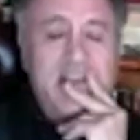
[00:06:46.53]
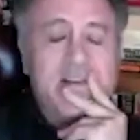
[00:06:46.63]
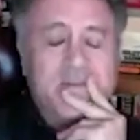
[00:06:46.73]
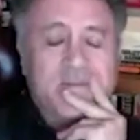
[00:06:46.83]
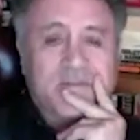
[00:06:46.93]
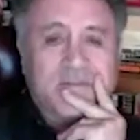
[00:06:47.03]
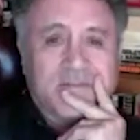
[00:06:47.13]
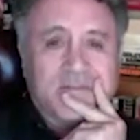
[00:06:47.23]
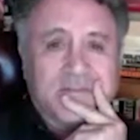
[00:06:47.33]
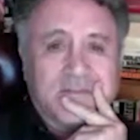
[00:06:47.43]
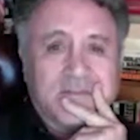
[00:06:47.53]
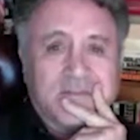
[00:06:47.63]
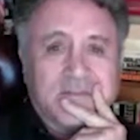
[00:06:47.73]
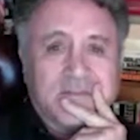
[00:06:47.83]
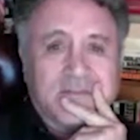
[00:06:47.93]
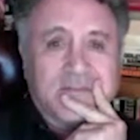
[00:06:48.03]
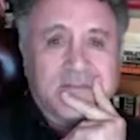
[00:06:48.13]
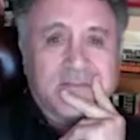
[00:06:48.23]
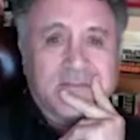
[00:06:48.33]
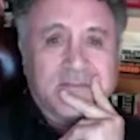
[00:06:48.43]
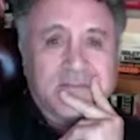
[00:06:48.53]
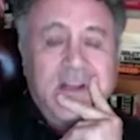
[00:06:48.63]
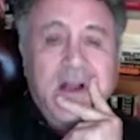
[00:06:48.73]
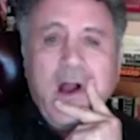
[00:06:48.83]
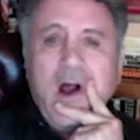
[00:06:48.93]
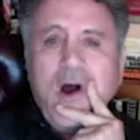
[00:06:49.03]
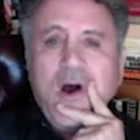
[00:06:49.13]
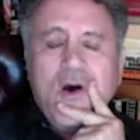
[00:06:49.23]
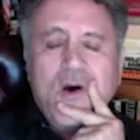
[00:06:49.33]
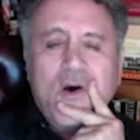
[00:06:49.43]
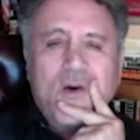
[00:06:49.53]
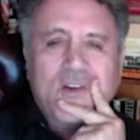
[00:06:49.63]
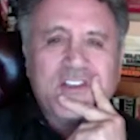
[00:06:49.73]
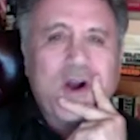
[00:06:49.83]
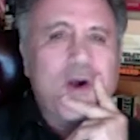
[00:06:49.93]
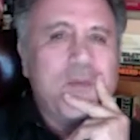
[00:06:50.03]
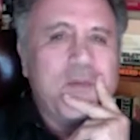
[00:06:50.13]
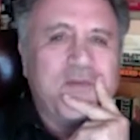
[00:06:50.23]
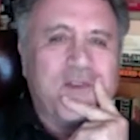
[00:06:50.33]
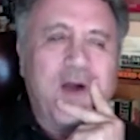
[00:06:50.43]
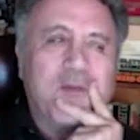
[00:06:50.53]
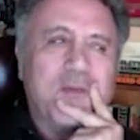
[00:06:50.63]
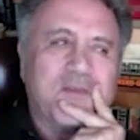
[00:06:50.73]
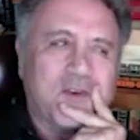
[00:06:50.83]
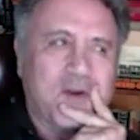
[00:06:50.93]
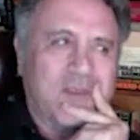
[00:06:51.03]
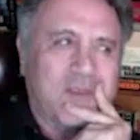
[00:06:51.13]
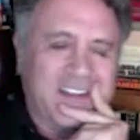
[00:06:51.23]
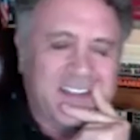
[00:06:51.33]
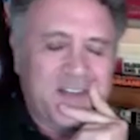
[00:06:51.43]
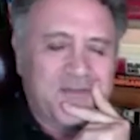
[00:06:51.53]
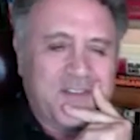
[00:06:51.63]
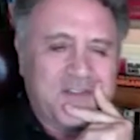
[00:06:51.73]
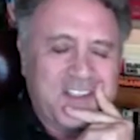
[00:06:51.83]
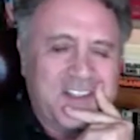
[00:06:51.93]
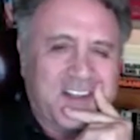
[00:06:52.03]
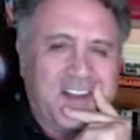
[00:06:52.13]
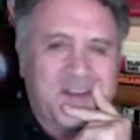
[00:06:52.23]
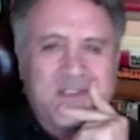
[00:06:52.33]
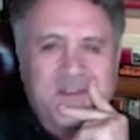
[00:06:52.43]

Um, Don Rickles. And oh, he's open for open for him like 10, 15 times.